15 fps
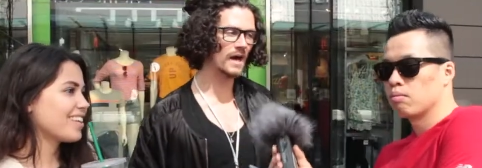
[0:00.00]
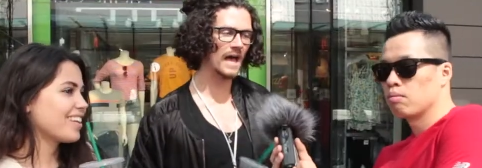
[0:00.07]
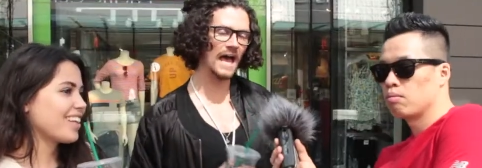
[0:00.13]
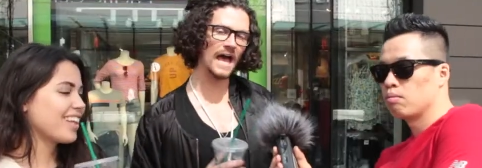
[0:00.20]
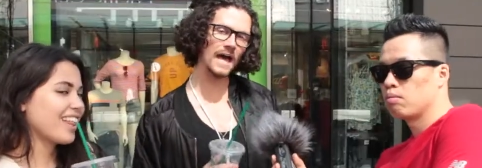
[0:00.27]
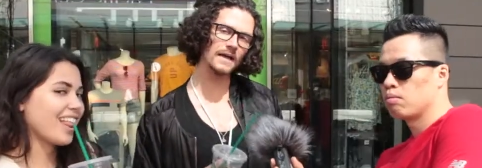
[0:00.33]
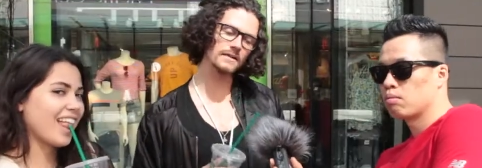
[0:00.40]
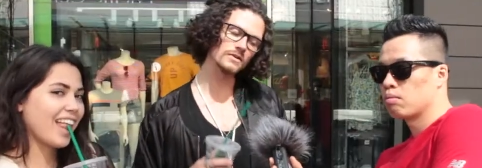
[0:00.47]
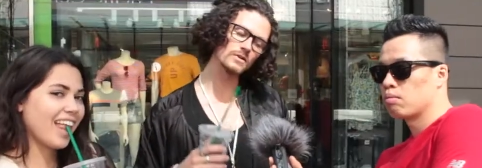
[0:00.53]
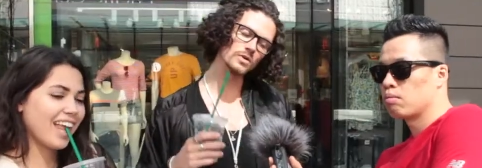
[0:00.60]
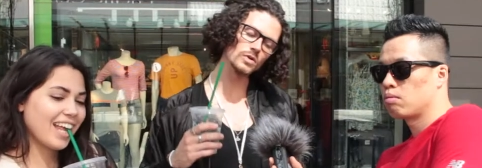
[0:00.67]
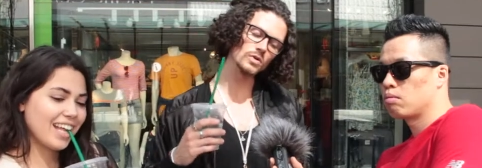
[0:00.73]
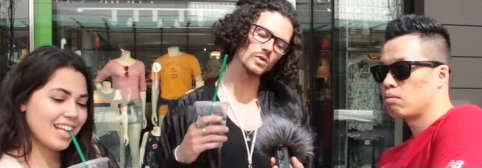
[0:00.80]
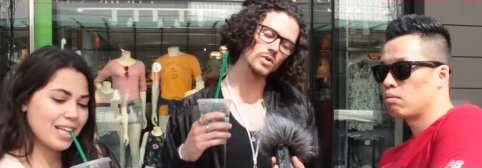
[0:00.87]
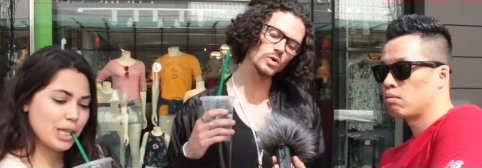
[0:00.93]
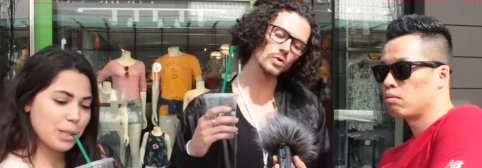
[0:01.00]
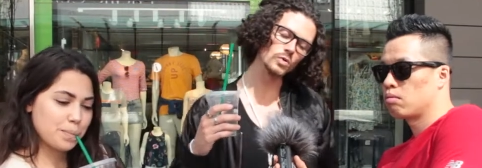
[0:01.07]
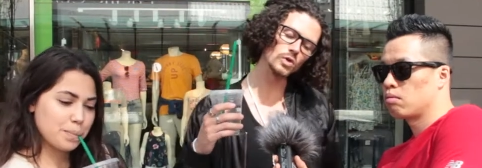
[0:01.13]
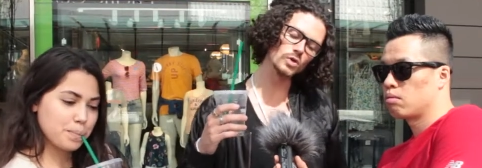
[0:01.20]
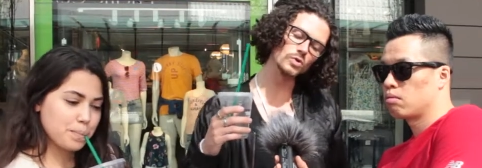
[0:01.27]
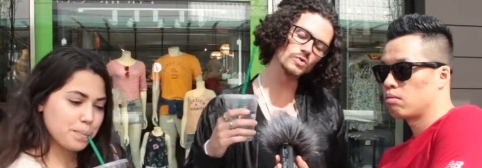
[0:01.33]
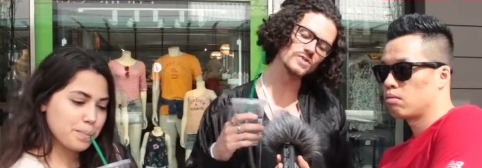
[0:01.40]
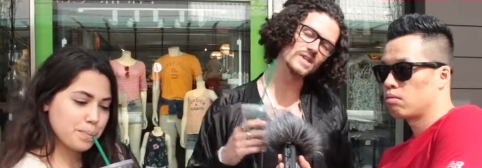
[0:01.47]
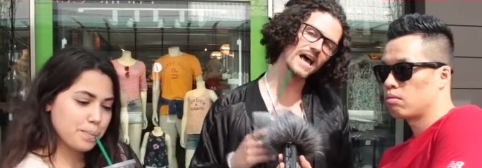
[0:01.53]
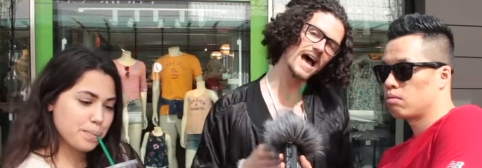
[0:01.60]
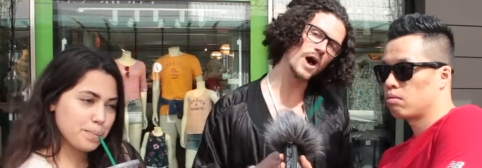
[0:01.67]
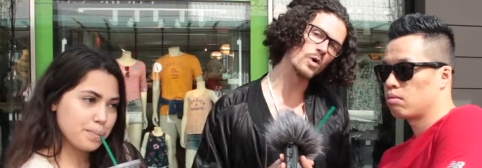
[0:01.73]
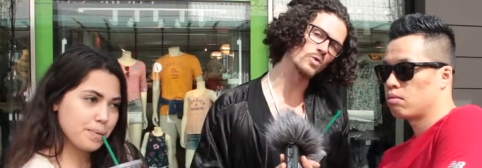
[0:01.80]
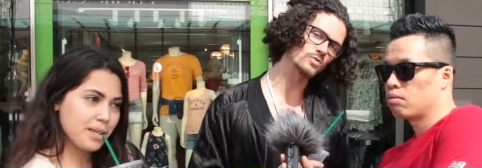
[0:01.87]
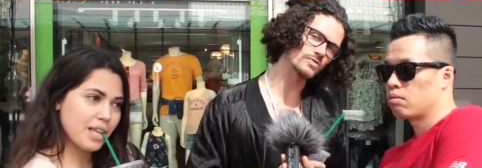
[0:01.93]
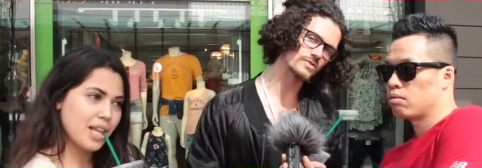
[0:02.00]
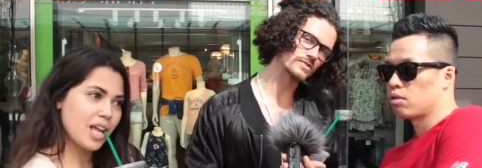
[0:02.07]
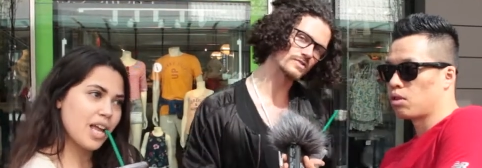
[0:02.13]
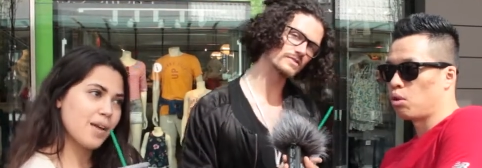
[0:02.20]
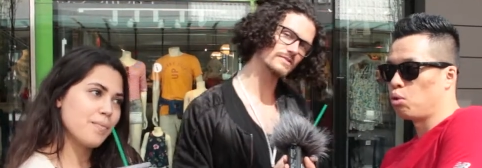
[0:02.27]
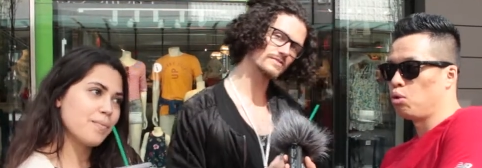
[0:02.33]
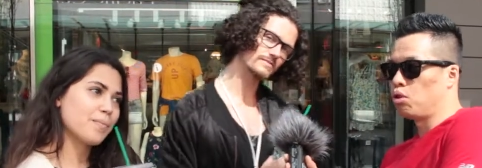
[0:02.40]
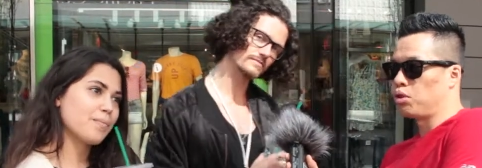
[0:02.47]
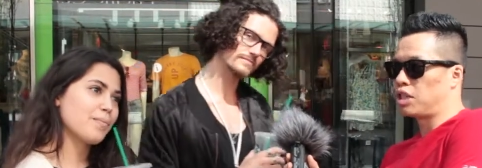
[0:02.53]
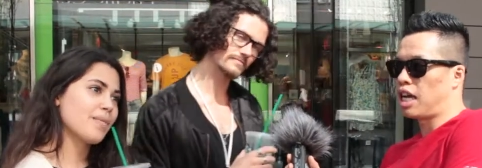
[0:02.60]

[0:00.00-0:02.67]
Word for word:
Speaker 1: uh, at Ulu Sounds. Ulu